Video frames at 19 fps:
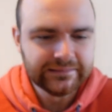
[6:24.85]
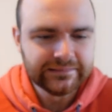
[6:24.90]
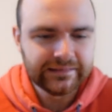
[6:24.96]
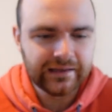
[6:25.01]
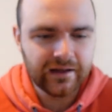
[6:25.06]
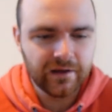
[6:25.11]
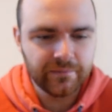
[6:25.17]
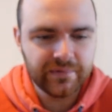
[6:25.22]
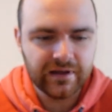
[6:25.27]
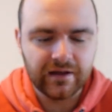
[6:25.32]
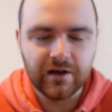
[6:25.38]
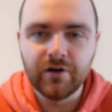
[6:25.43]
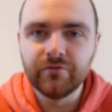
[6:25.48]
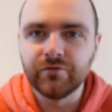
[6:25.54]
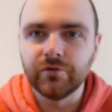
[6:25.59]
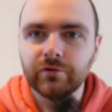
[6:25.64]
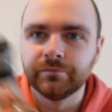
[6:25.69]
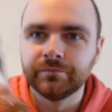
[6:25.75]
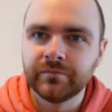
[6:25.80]
But yeah,
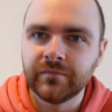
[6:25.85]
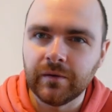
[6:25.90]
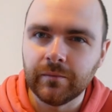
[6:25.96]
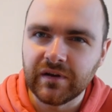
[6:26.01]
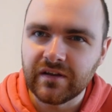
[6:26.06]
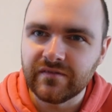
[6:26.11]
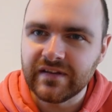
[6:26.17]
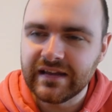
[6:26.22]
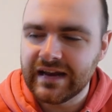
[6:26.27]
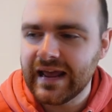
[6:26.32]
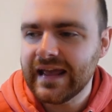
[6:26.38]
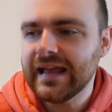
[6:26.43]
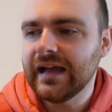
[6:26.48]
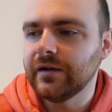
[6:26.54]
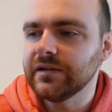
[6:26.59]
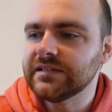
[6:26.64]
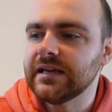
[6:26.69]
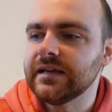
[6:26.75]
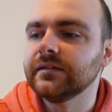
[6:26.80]
overall, I'm going to give it an 8
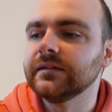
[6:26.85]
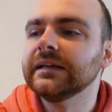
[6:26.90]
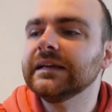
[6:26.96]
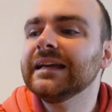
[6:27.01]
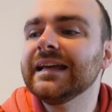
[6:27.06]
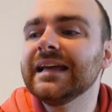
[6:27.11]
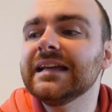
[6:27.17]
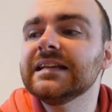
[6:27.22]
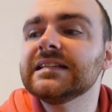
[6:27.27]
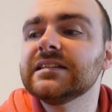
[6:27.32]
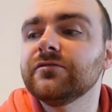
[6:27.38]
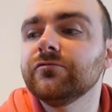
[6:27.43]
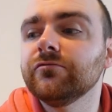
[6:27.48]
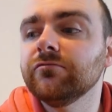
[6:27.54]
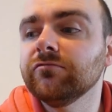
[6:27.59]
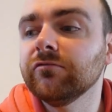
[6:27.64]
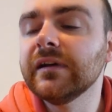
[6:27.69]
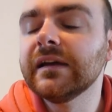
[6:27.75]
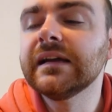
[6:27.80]
out of 10. It is a
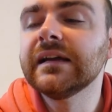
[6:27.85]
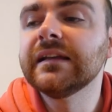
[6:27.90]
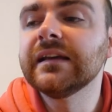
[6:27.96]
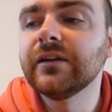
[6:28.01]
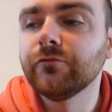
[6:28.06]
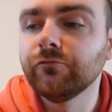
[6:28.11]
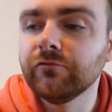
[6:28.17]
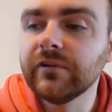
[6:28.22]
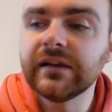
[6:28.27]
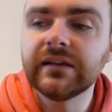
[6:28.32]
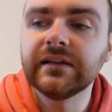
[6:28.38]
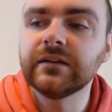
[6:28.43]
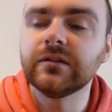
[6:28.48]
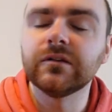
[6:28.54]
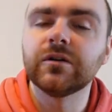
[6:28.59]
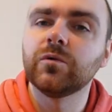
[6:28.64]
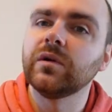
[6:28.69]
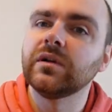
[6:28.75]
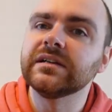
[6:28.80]
really, really
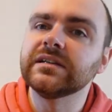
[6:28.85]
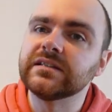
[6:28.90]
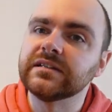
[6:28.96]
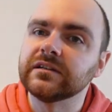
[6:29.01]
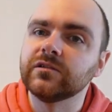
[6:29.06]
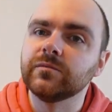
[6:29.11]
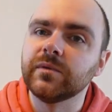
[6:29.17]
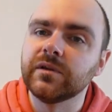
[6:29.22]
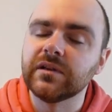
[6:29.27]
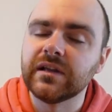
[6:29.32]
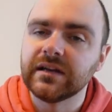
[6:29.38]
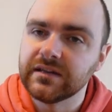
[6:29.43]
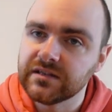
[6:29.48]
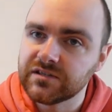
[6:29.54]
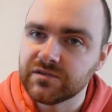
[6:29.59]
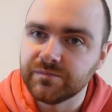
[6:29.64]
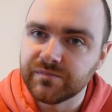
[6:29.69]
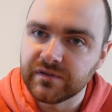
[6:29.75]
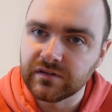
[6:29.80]
good quality single malt, and it is
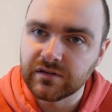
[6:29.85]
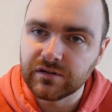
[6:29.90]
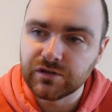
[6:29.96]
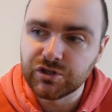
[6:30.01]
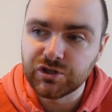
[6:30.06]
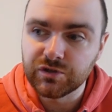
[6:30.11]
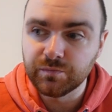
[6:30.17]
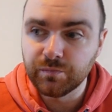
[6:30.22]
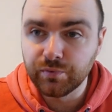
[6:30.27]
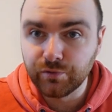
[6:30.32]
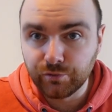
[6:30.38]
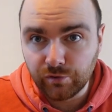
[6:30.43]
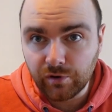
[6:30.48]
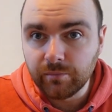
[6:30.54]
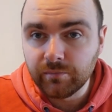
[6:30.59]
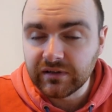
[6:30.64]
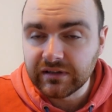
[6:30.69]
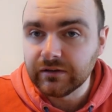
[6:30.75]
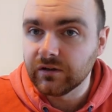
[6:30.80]
something that you should
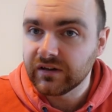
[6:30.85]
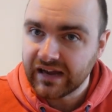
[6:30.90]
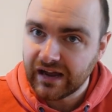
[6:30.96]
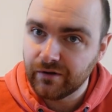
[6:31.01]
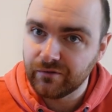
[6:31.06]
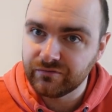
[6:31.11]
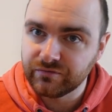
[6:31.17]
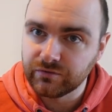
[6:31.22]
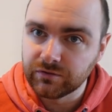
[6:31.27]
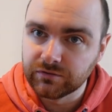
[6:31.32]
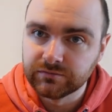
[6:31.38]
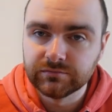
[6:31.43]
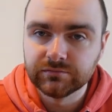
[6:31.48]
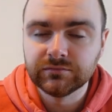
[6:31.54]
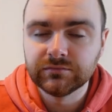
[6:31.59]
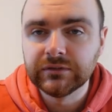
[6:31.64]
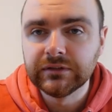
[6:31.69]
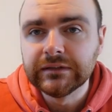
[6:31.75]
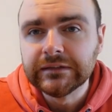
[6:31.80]
probably look out for.
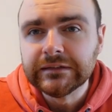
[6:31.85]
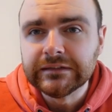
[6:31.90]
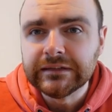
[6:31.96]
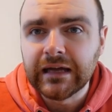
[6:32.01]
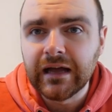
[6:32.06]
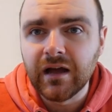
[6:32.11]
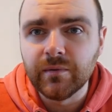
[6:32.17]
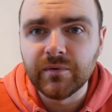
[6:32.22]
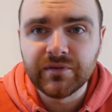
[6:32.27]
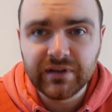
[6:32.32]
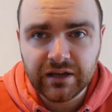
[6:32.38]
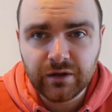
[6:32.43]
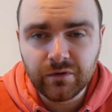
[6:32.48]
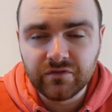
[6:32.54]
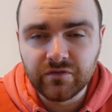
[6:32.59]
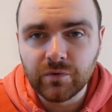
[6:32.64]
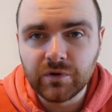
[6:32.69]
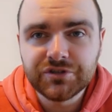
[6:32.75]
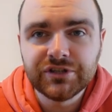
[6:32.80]
But thank you all
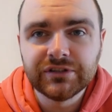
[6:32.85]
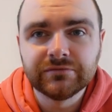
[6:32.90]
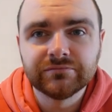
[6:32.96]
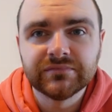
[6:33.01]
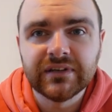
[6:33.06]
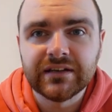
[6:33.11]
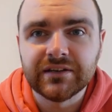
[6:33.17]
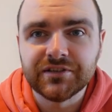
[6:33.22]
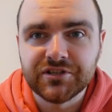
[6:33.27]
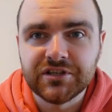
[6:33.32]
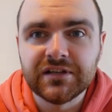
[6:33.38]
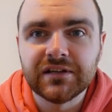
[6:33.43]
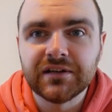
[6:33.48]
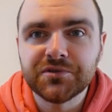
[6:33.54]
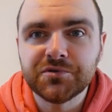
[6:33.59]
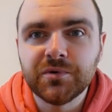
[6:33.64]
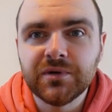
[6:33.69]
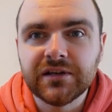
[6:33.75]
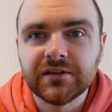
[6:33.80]
for watching, and I'll see you
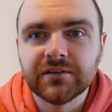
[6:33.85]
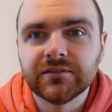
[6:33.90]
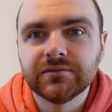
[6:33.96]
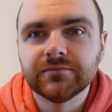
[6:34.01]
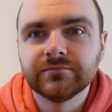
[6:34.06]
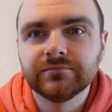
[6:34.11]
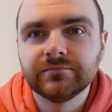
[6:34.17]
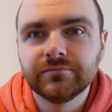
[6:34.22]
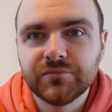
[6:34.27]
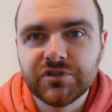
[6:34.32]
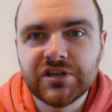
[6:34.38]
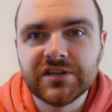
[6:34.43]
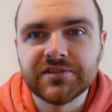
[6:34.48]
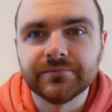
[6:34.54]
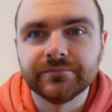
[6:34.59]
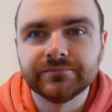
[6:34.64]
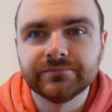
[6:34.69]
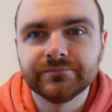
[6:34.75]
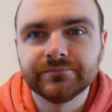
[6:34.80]
next week. Cheers.